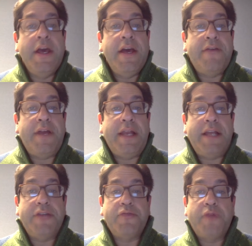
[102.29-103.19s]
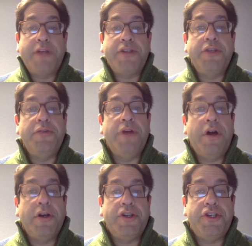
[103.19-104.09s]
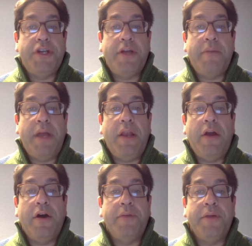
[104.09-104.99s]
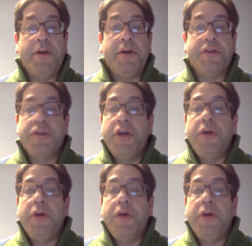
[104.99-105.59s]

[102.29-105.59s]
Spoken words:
if I'd let his rescue dog shit on my lawn because